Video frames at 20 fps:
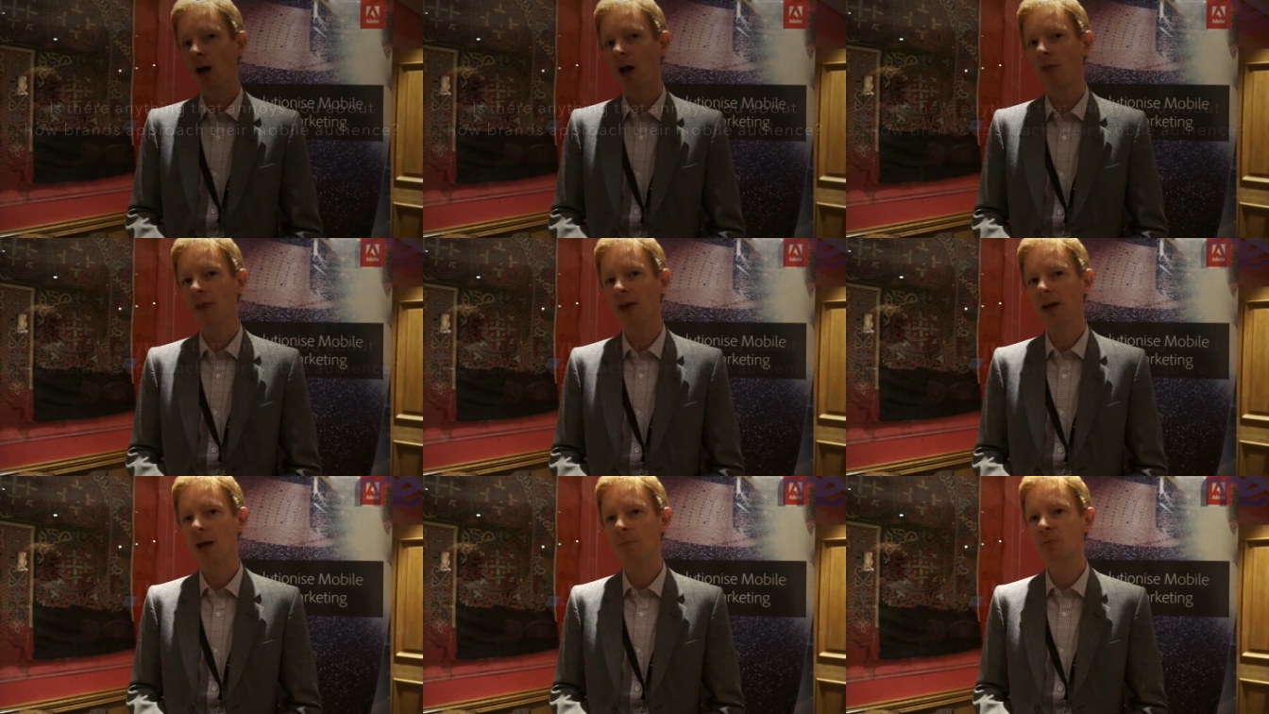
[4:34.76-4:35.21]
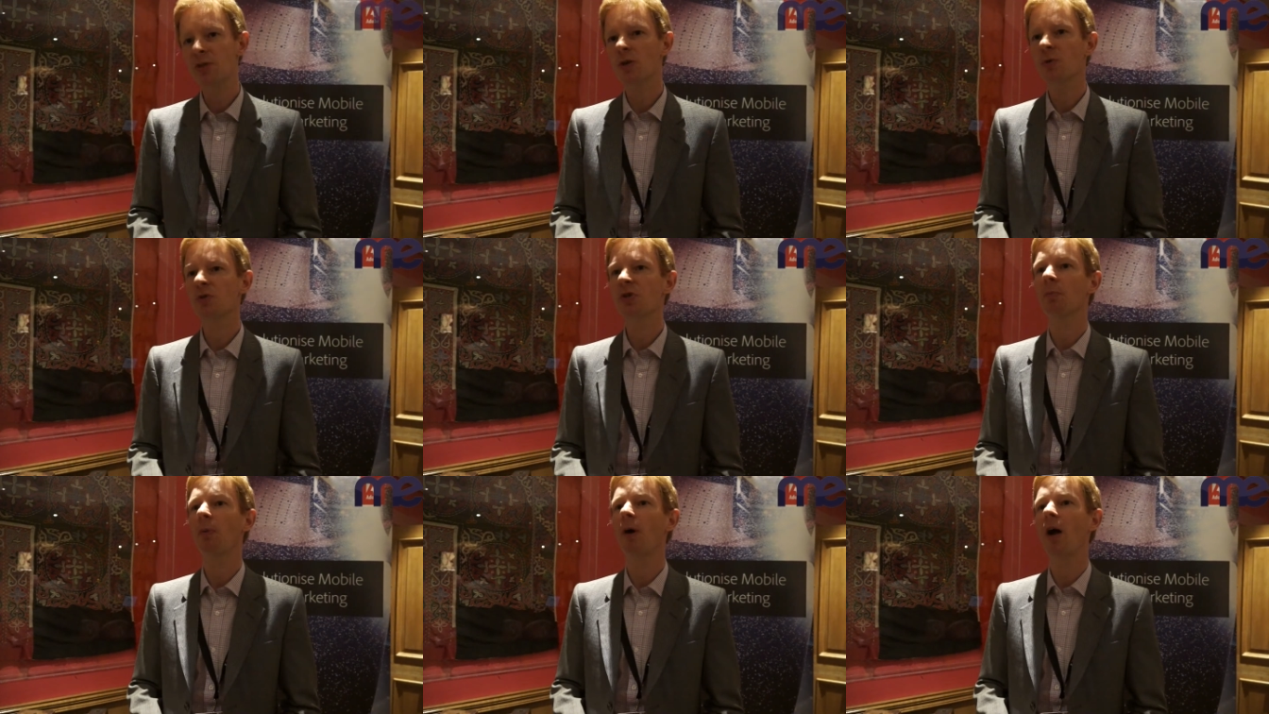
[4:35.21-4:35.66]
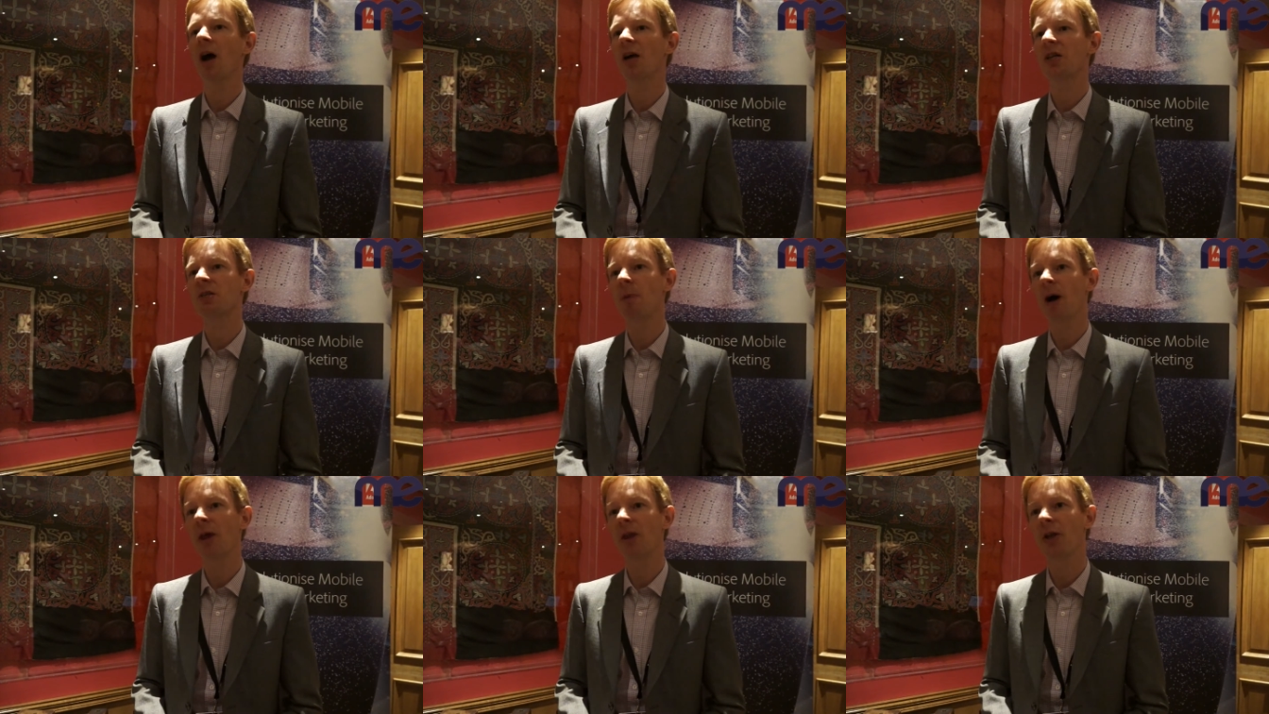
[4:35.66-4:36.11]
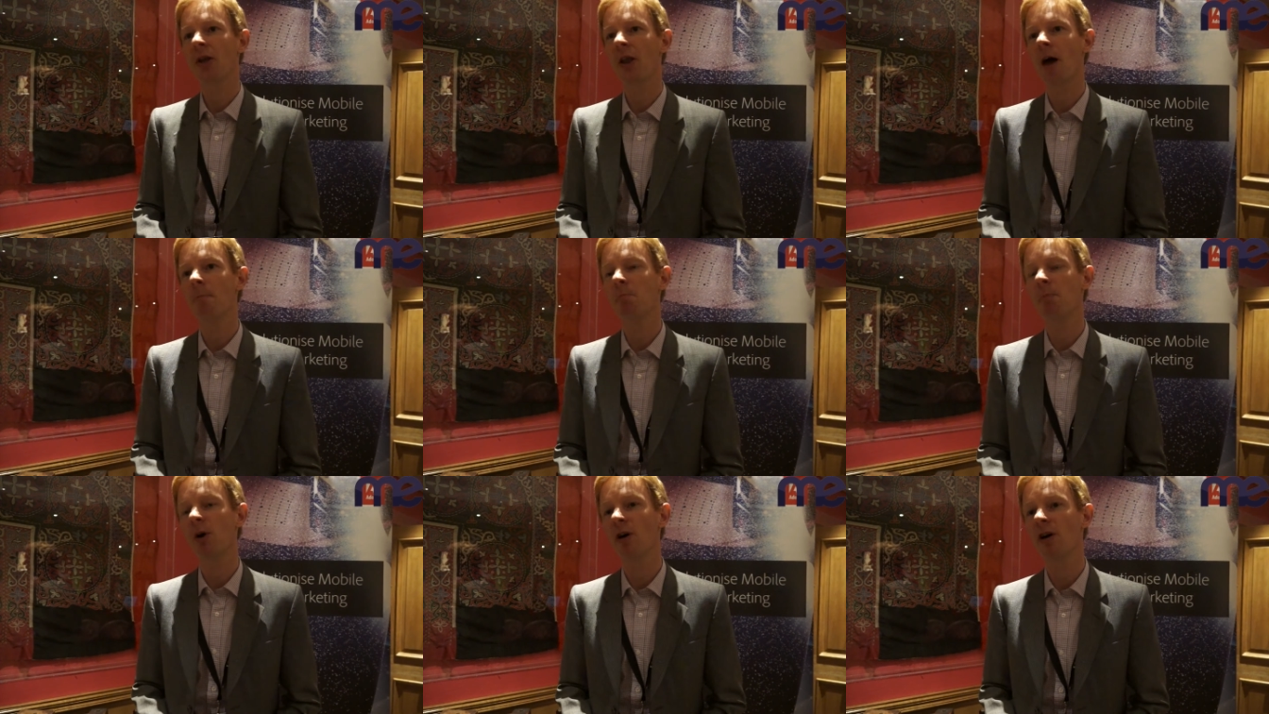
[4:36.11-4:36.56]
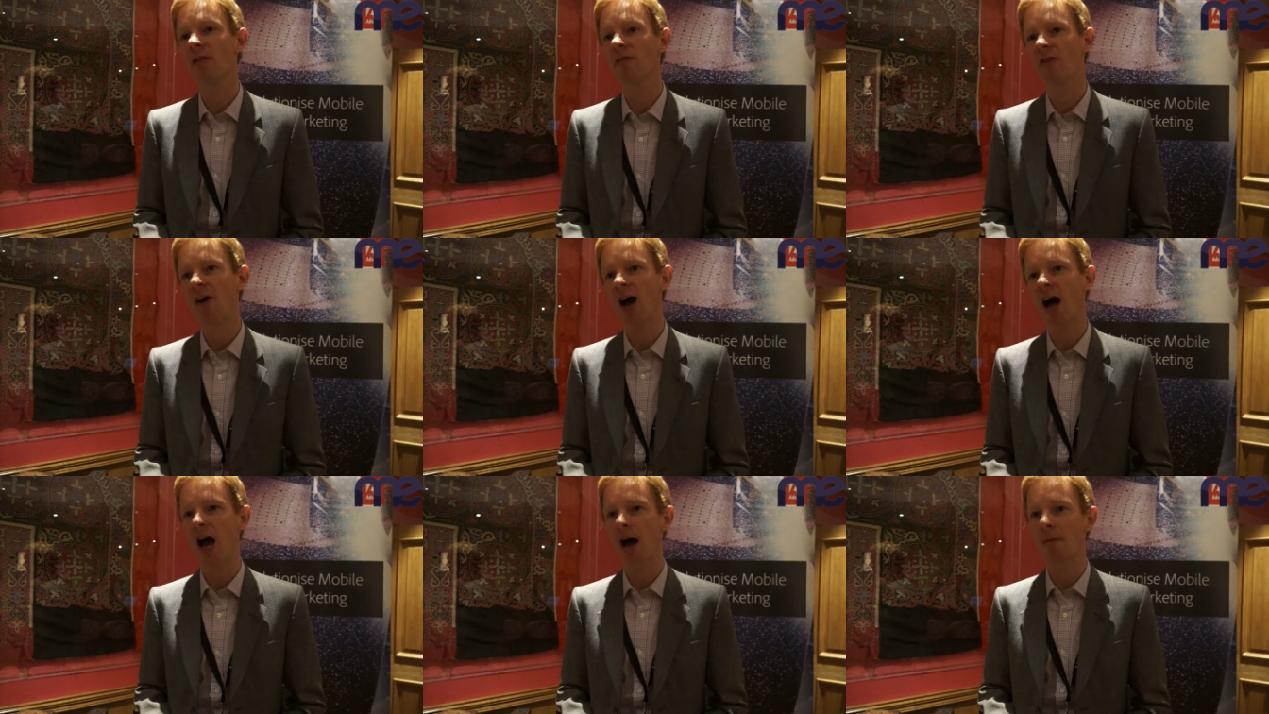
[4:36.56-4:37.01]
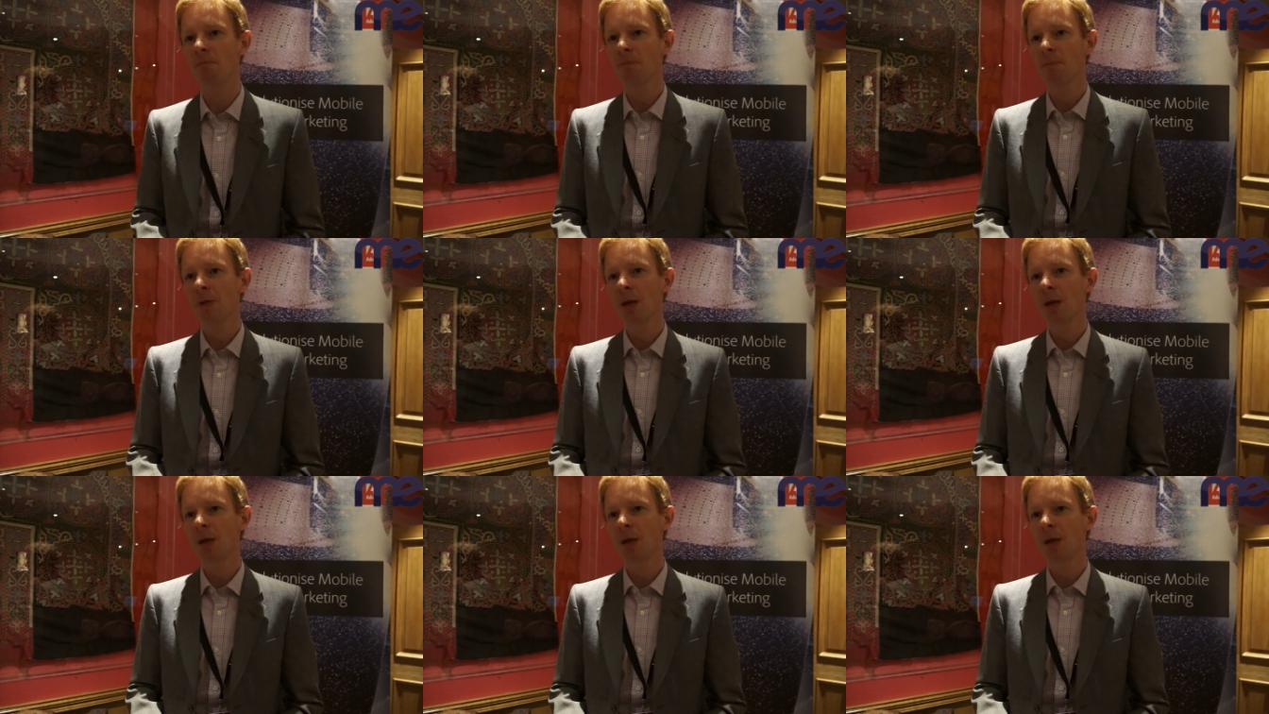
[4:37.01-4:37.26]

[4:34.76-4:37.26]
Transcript: I think I'm still surprised by the number of uh,